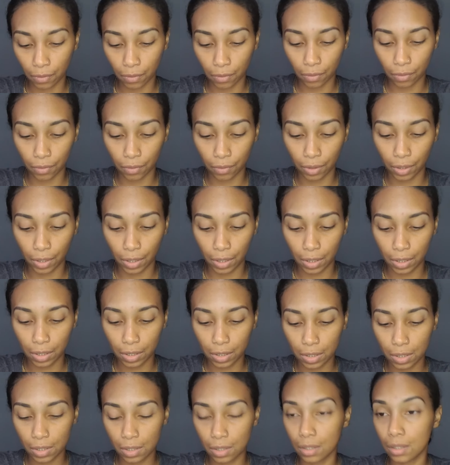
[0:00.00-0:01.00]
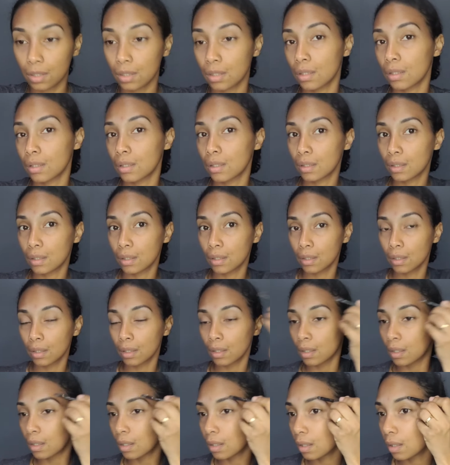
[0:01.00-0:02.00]
right?
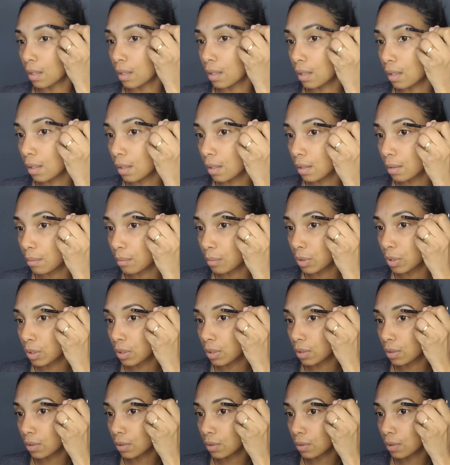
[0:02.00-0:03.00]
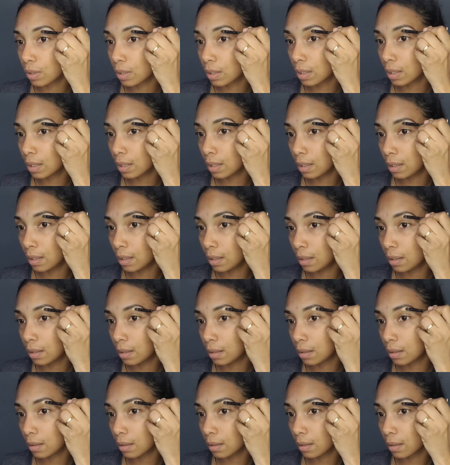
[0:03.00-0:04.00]
And I'm gonna go
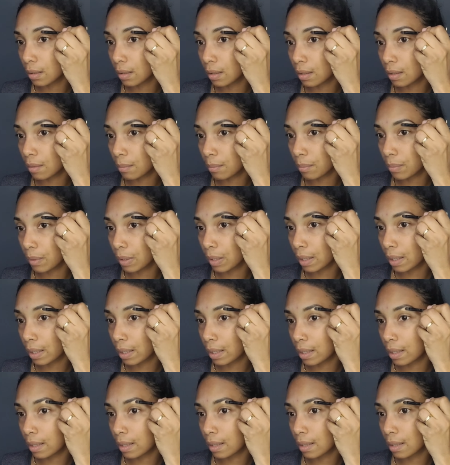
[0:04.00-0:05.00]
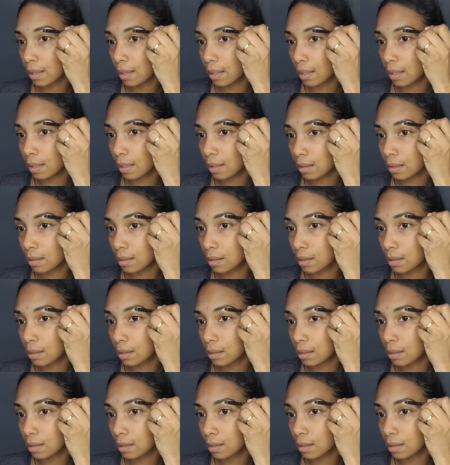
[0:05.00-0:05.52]
clean up like that.